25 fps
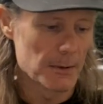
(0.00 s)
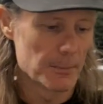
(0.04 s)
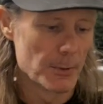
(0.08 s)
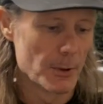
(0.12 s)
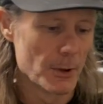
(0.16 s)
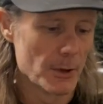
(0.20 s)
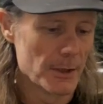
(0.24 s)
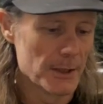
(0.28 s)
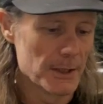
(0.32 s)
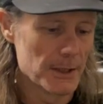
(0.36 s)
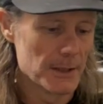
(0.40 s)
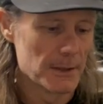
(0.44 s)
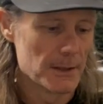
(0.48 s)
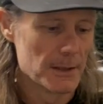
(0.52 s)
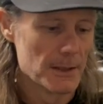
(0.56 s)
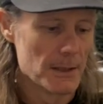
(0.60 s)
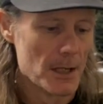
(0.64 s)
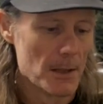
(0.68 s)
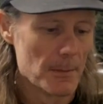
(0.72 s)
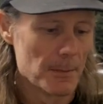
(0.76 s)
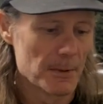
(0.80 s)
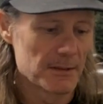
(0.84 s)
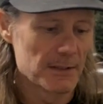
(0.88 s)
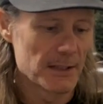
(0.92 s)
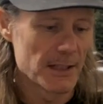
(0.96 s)
pulley,
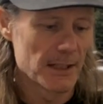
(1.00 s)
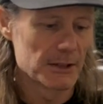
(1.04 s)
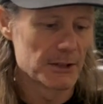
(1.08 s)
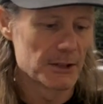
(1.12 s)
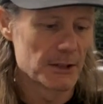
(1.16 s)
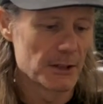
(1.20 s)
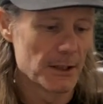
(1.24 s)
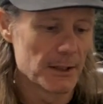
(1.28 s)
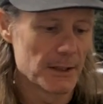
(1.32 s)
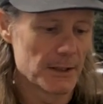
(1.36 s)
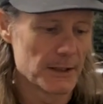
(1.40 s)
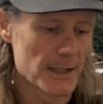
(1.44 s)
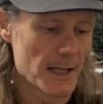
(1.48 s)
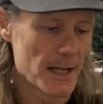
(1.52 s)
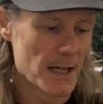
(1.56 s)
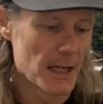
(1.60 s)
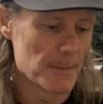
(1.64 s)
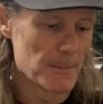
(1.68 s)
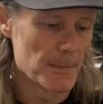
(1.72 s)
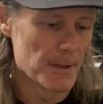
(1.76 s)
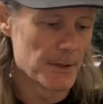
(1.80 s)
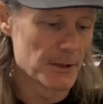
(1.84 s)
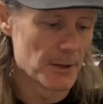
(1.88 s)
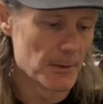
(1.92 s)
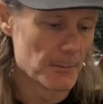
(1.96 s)
but it's actually
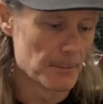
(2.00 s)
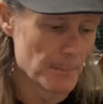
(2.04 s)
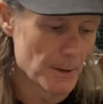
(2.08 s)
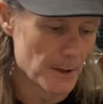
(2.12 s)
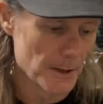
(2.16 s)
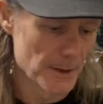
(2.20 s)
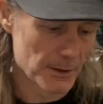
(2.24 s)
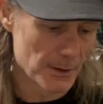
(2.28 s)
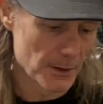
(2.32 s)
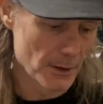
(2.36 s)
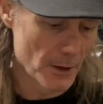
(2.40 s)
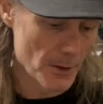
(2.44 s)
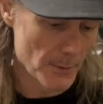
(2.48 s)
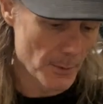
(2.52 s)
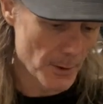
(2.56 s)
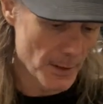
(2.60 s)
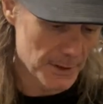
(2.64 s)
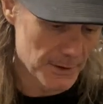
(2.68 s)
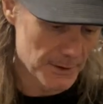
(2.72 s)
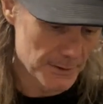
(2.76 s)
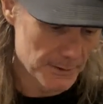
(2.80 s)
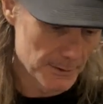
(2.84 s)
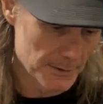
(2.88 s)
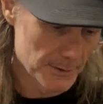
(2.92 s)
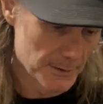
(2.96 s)
aluminium billet
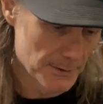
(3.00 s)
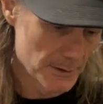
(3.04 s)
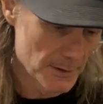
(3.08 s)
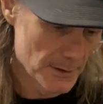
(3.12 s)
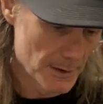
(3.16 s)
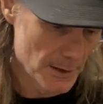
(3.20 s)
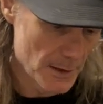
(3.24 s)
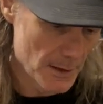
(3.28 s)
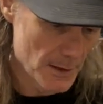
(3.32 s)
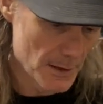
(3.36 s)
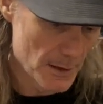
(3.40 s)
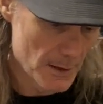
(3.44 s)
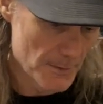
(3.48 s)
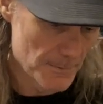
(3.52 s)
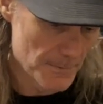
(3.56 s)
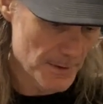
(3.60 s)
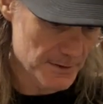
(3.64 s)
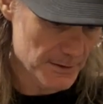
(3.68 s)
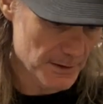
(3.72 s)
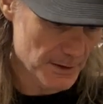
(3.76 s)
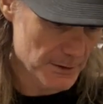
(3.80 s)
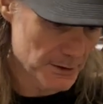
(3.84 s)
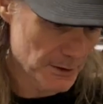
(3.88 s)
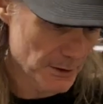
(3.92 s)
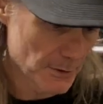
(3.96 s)
lightweight.
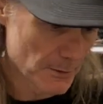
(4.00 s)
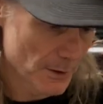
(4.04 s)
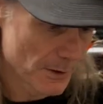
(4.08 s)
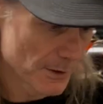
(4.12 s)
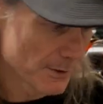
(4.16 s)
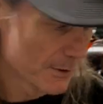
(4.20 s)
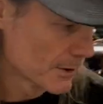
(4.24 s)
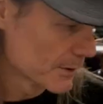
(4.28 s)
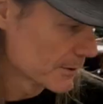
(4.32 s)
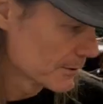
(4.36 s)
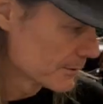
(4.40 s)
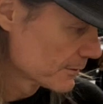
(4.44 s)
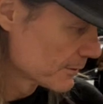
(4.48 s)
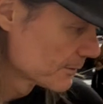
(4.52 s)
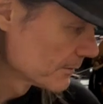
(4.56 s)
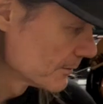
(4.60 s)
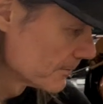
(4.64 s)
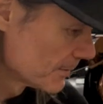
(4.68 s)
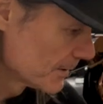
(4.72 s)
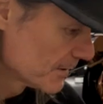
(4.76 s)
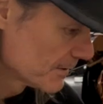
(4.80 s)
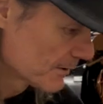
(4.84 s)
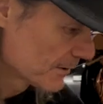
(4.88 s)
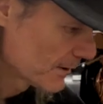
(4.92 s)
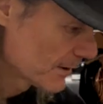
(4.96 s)
That's actually quite a nice
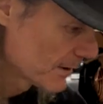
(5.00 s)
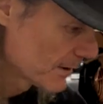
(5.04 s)
piece of kit